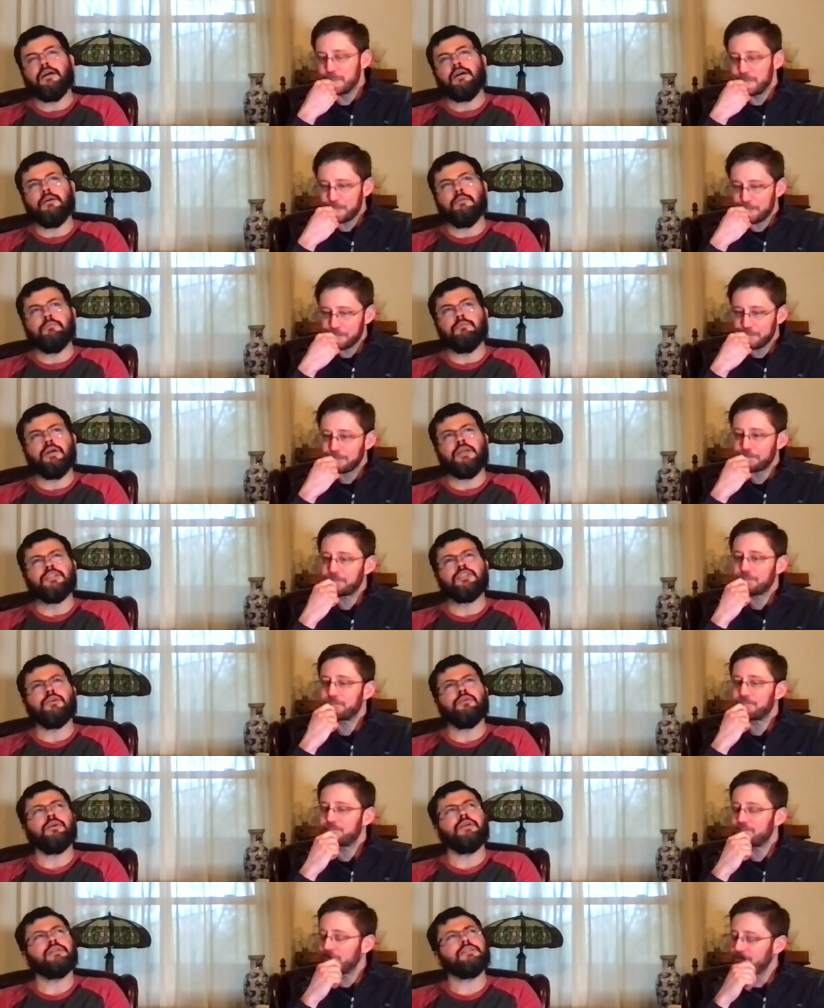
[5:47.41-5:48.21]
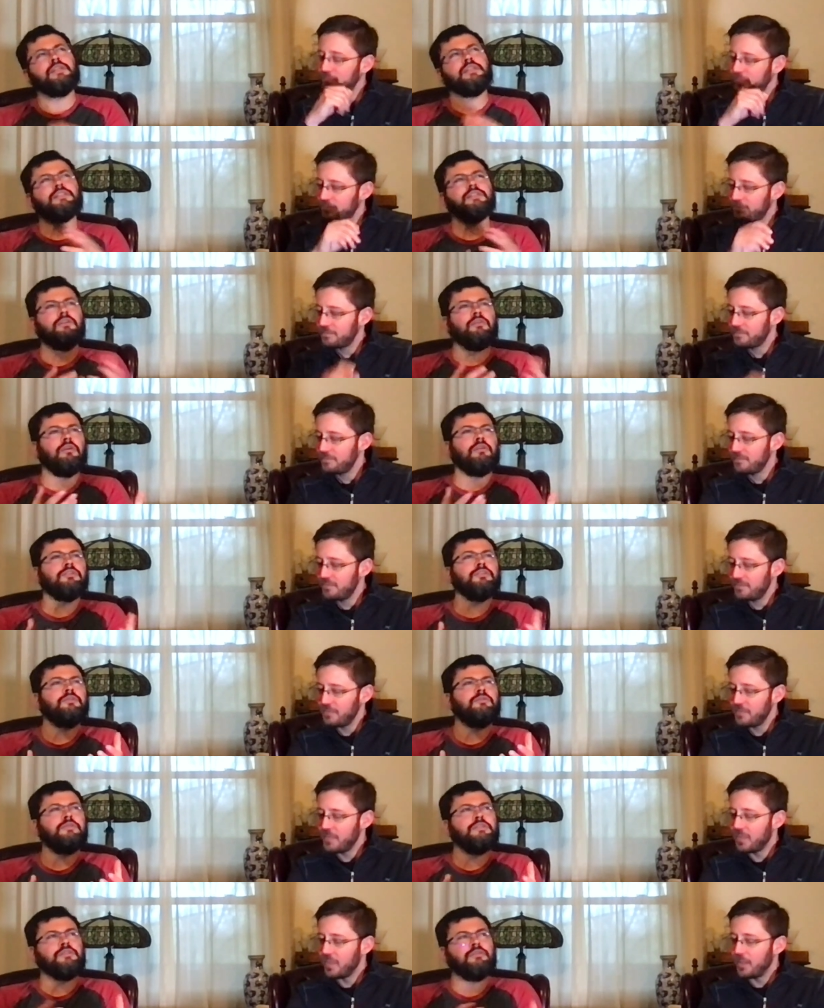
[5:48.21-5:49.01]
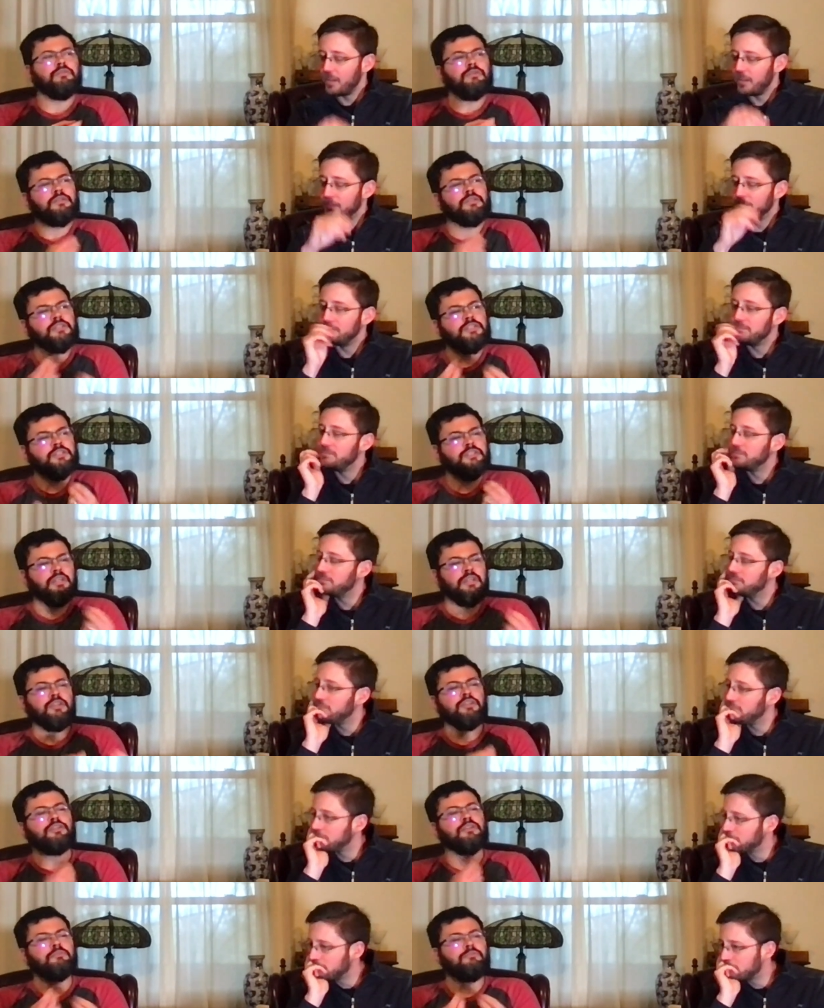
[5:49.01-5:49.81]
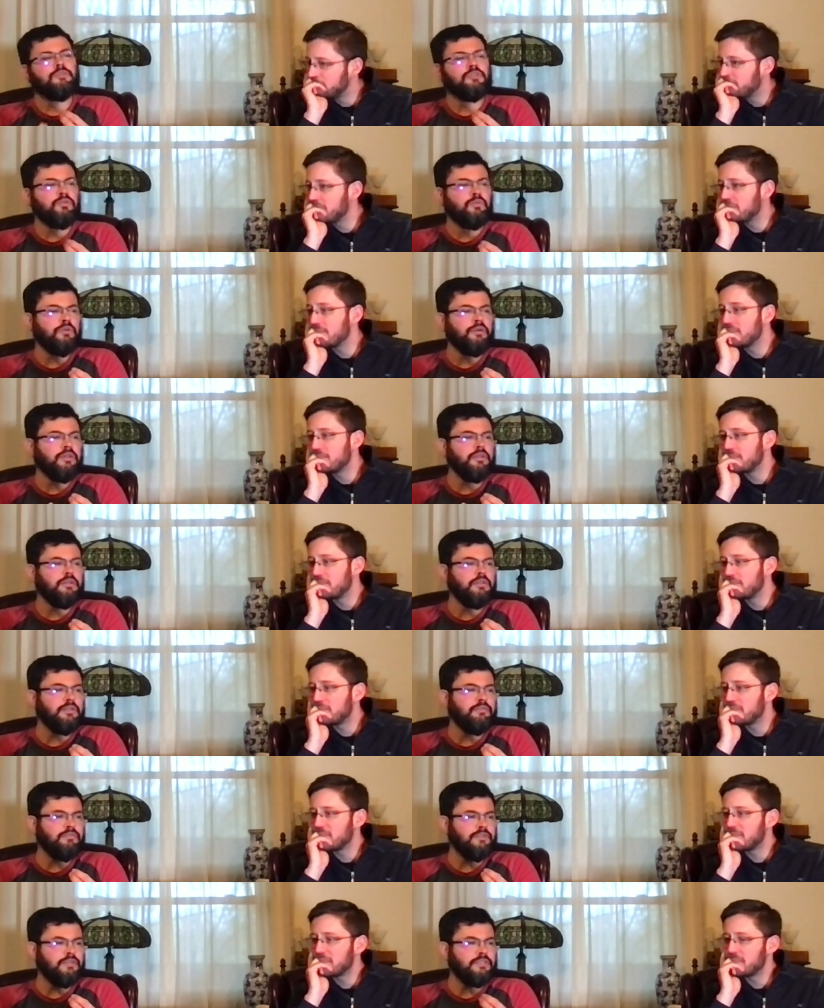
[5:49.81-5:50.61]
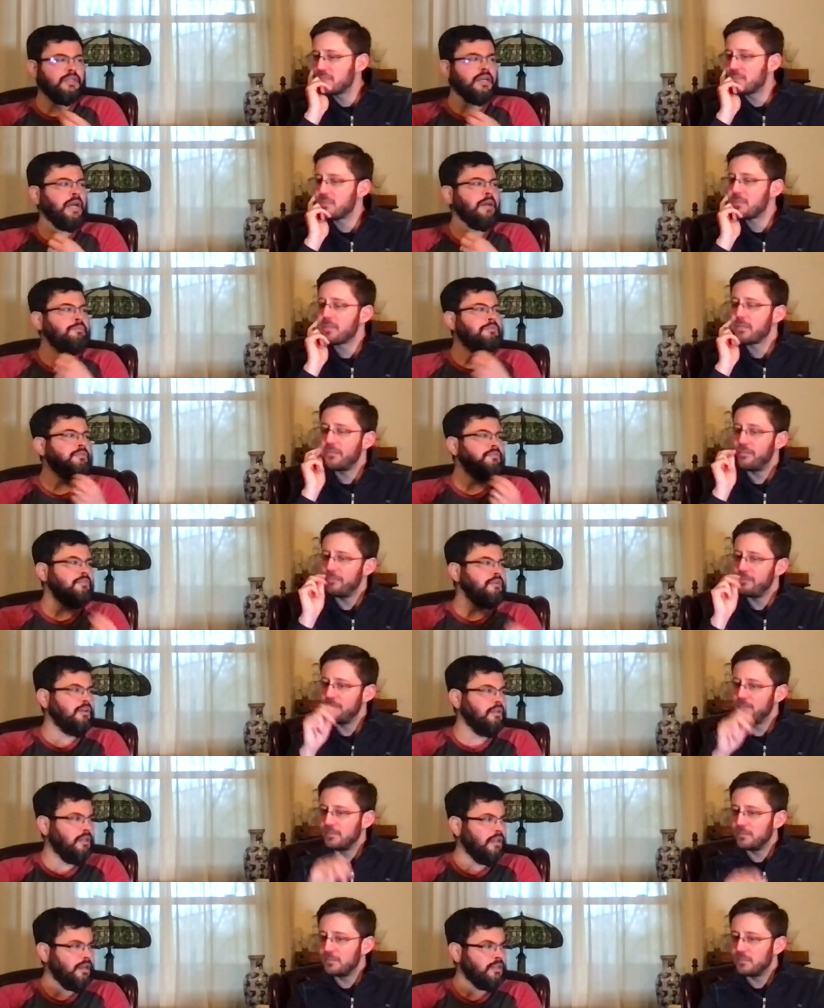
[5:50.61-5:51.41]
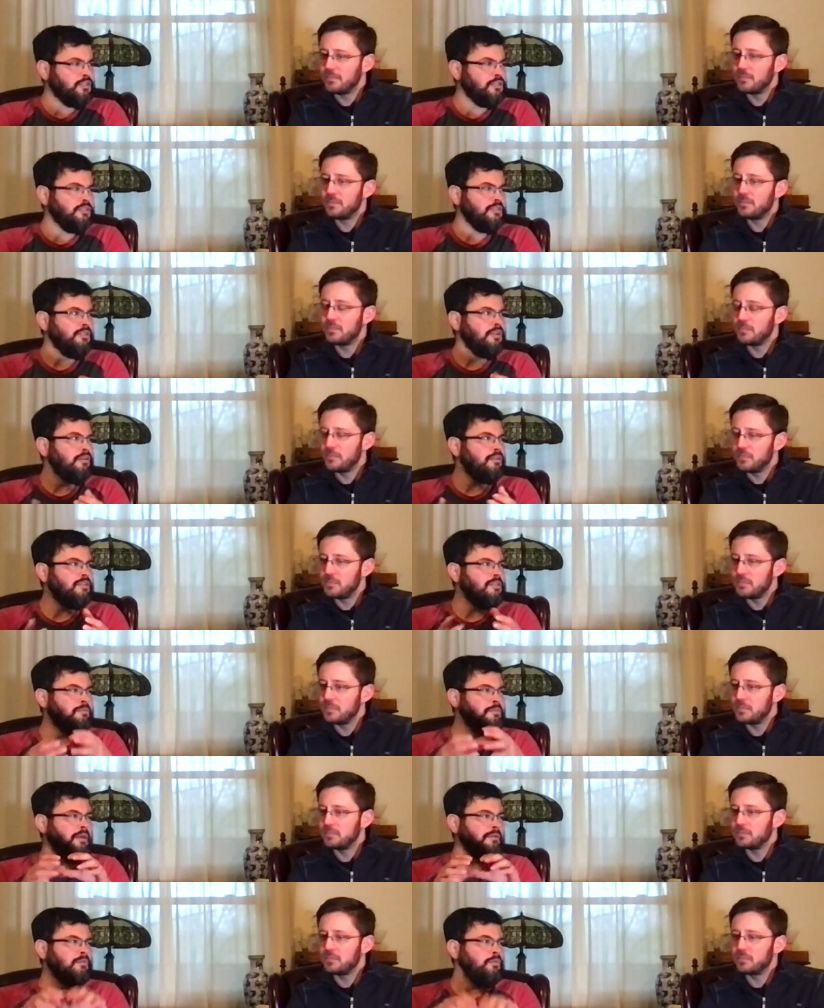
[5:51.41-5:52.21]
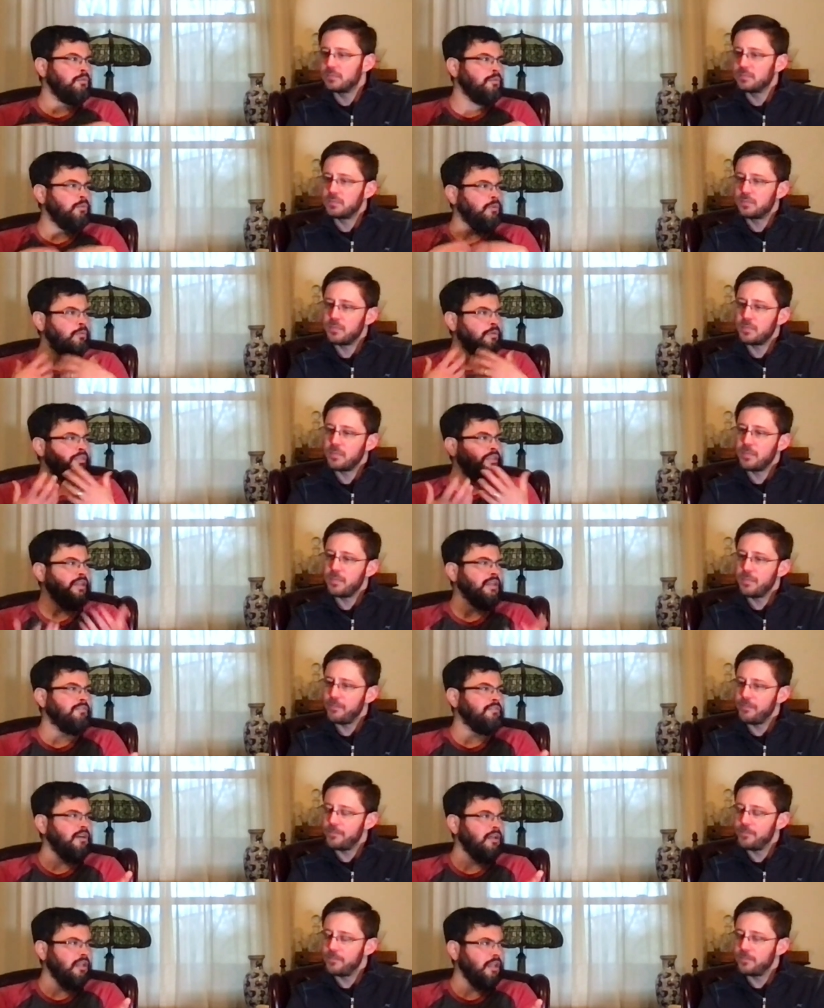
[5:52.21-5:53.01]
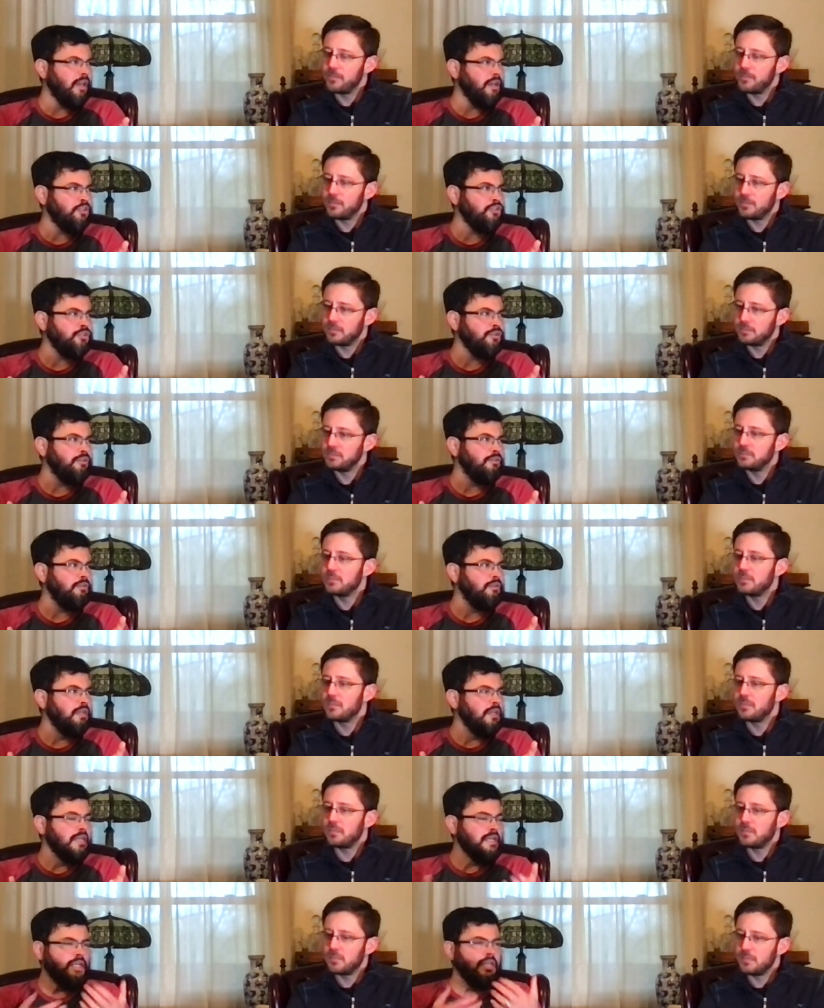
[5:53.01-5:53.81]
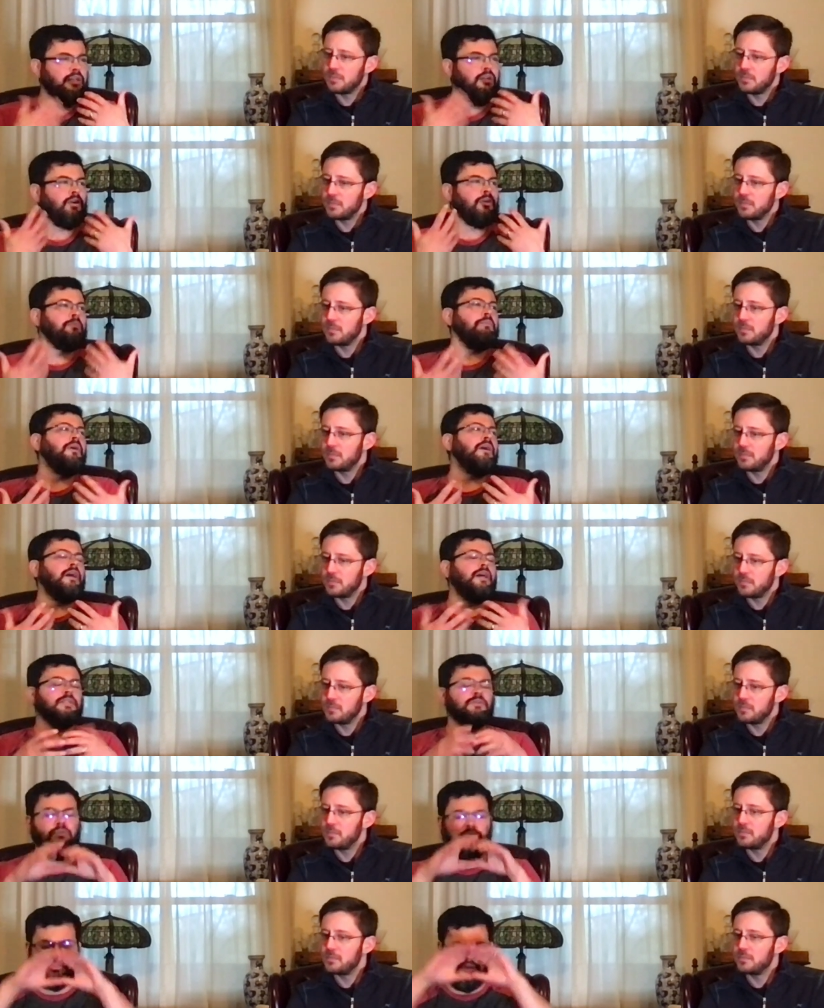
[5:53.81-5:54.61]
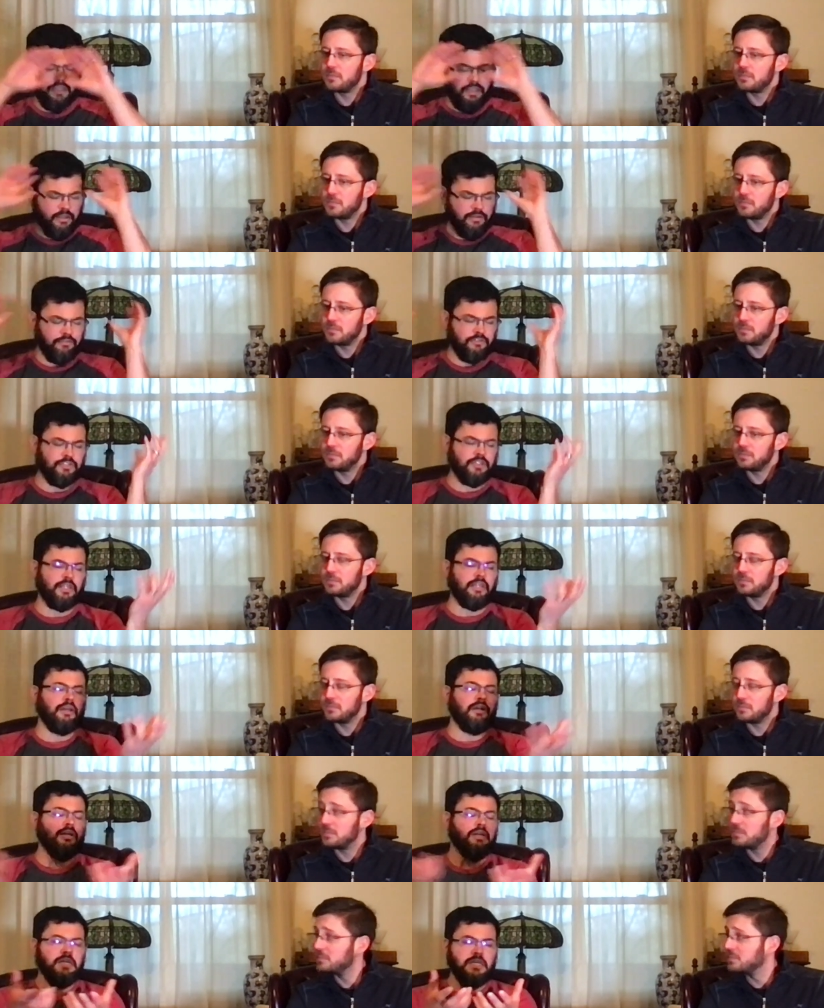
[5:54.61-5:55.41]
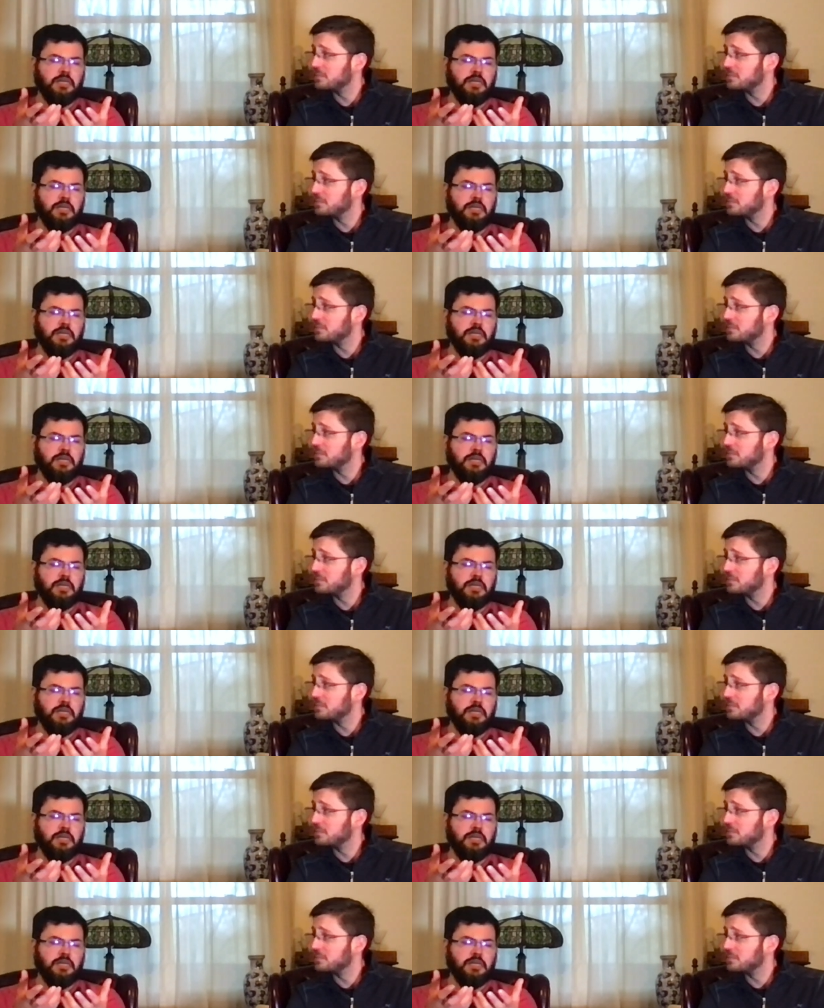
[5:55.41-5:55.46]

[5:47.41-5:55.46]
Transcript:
Speaker 1: Um, and so, is, is there also is there a distinction between different types of collection? You know, sometimes when we think of collection in our minds, we're thinking of just like a